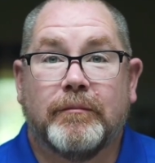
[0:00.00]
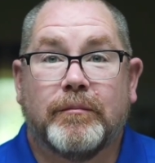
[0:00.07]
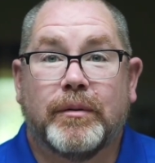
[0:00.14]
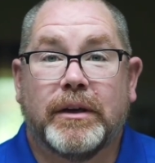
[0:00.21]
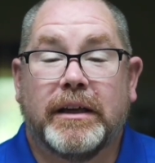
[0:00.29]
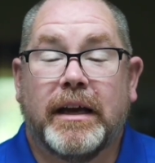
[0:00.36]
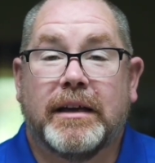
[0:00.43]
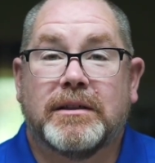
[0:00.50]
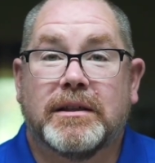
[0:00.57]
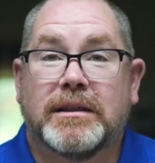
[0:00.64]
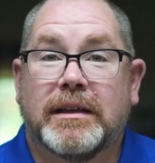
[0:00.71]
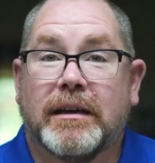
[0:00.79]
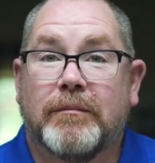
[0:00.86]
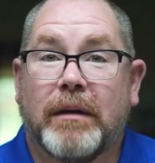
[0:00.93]
Pretty anxious
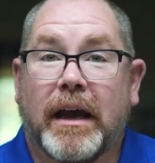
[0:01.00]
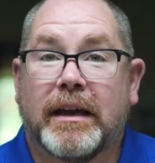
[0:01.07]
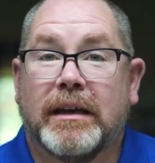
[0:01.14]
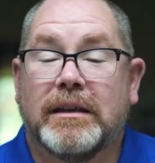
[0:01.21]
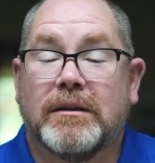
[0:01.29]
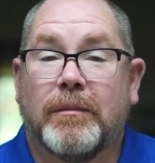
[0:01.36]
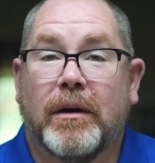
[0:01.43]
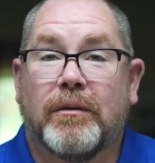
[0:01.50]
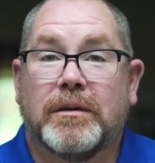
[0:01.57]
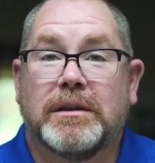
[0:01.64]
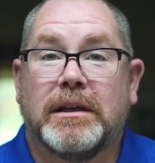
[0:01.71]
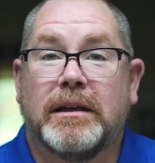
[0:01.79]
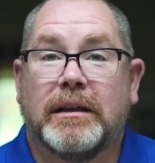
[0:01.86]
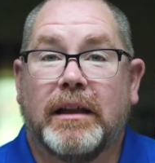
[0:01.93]
to get back into my
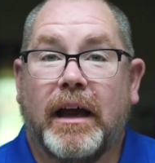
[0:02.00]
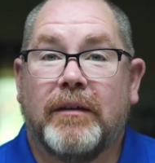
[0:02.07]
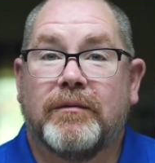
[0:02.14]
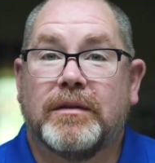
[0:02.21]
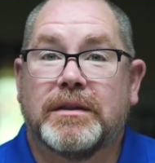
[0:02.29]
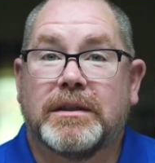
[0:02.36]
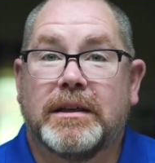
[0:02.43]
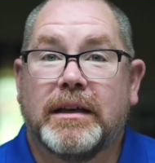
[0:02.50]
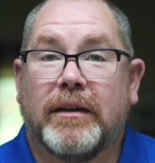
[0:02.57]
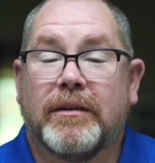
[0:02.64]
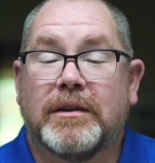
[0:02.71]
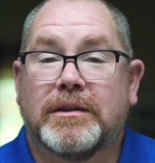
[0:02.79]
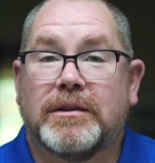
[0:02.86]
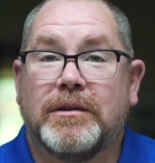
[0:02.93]
routine of life and see how
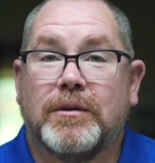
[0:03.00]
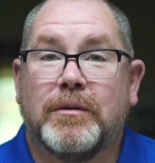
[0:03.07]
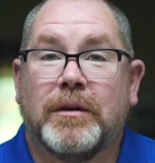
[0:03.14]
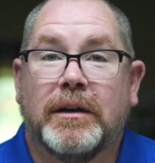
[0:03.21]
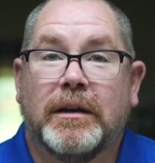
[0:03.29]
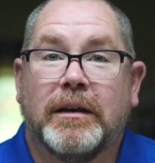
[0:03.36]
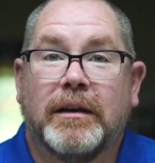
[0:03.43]
this new